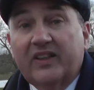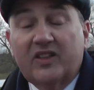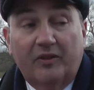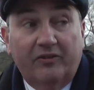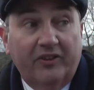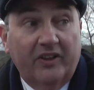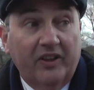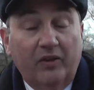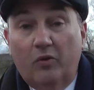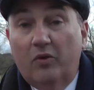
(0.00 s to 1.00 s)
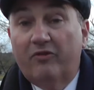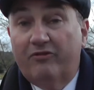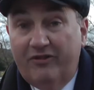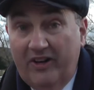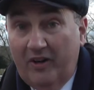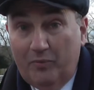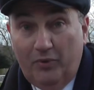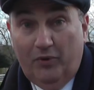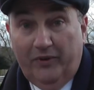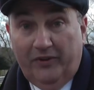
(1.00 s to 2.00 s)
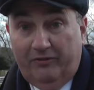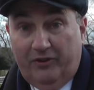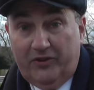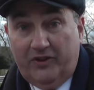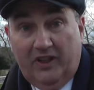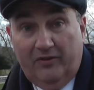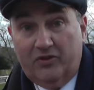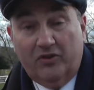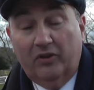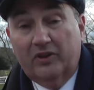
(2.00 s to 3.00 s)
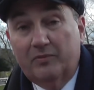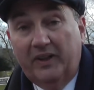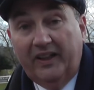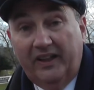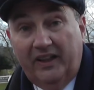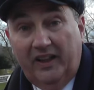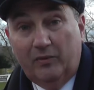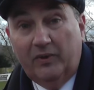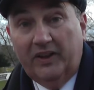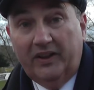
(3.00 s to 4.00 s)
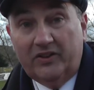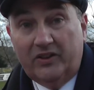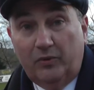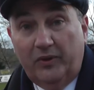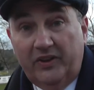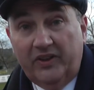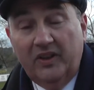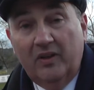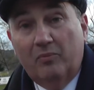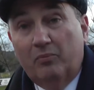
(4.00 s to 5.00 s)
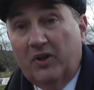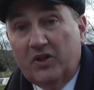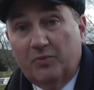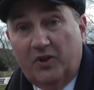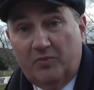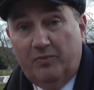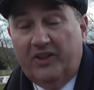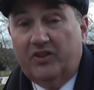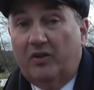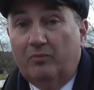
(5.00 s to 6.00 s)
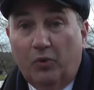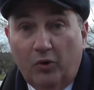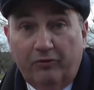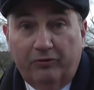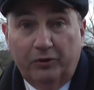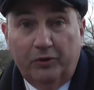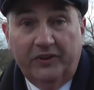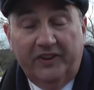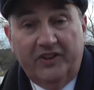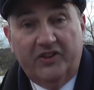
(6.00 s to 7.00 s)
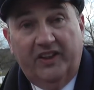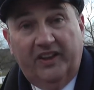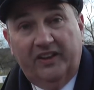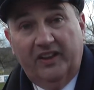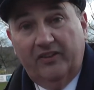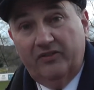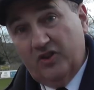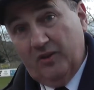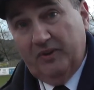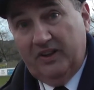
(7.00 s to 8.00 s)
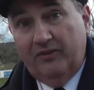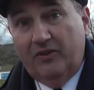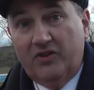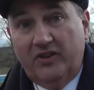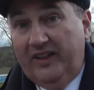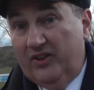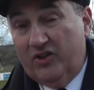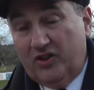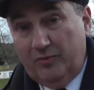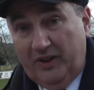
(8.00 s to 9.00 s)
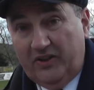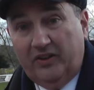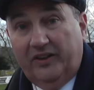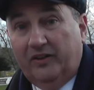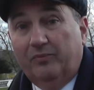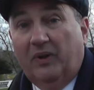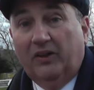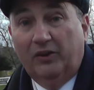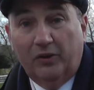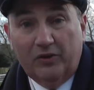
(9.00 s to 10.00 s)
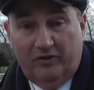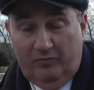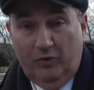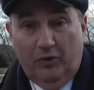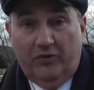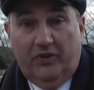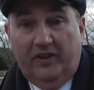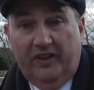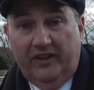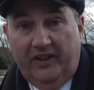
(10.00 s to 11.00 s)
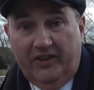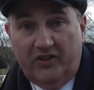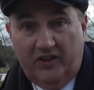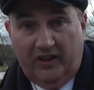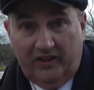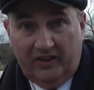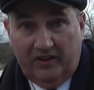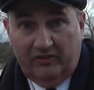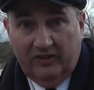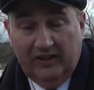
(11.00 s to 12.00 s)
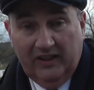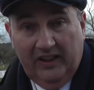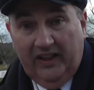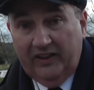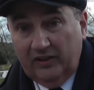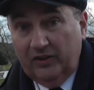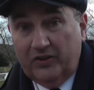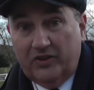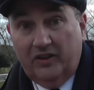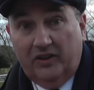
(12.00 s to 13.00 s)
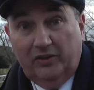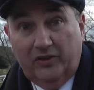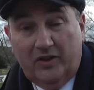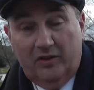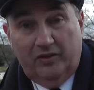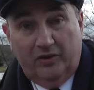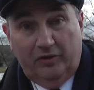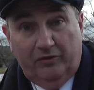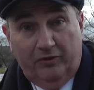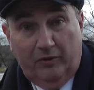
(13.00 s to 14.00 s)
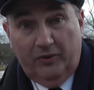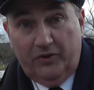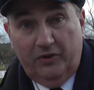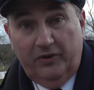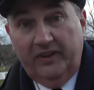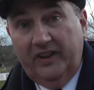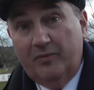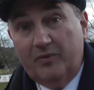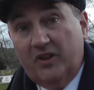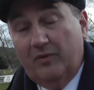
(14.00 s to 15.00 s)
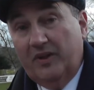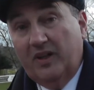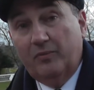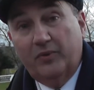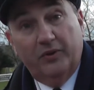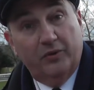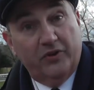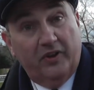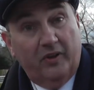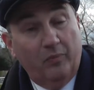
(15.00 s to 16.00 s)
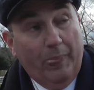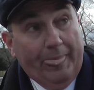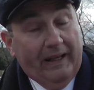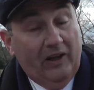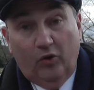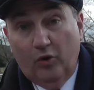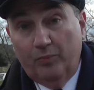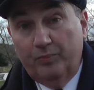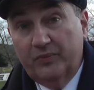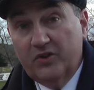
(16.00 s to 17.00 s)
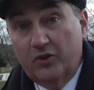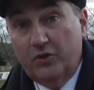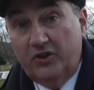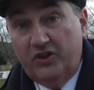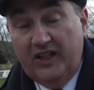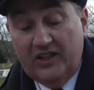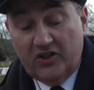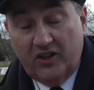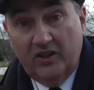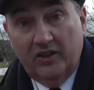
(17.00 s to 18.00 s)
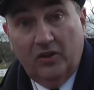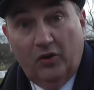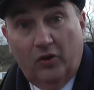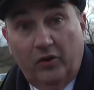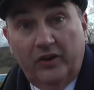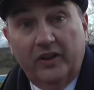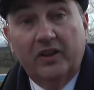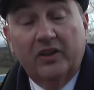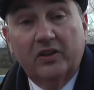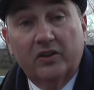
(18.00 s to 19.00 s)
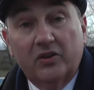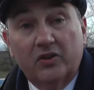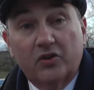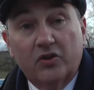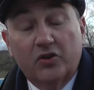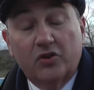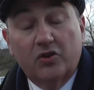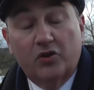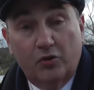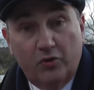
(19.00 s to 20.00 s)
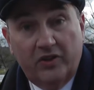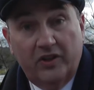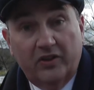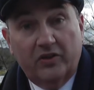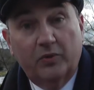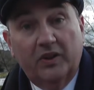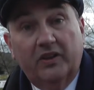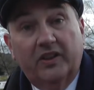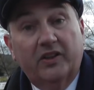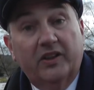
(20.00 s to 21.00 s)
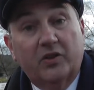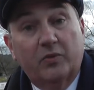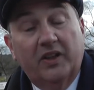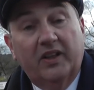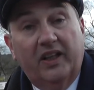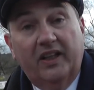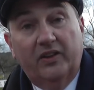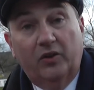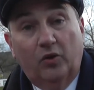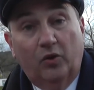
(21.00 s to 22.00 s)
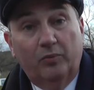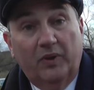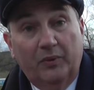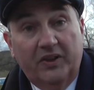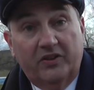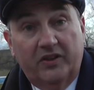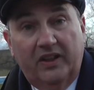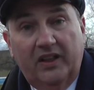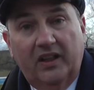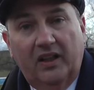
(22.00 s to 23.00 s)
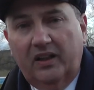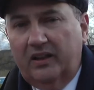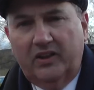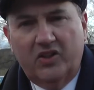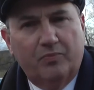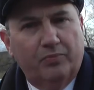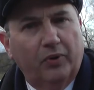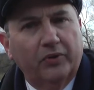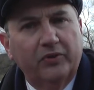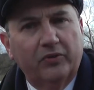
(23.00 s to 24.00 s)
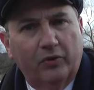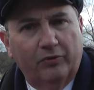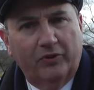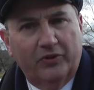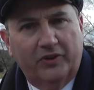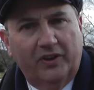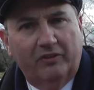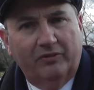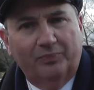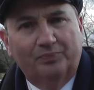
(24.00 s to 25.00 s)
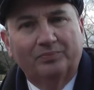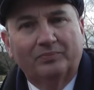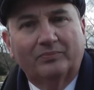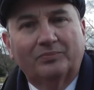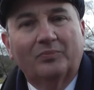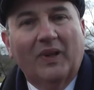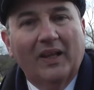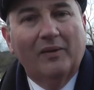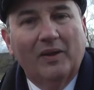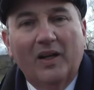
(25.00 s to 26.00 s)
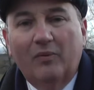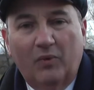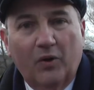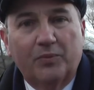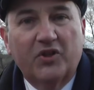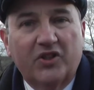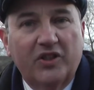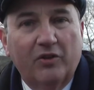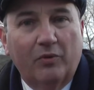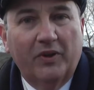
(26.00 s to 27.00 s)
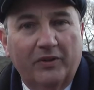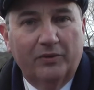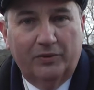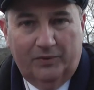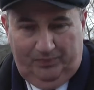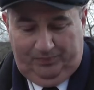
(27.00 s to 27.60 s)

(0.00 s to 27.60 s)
To be fair, very poor in the first half, struggled to make any headway against the wind. Much better, more fluent in the second half. Jamie Davidson instrumental in a lot of moves in the second half, and a lot to look forward to in the games coming up. And those are at home to Yate on Tuesday this week, next week, and at home a week today. I think it's Paulton Rovers, Dave. We hope to see you at one of those.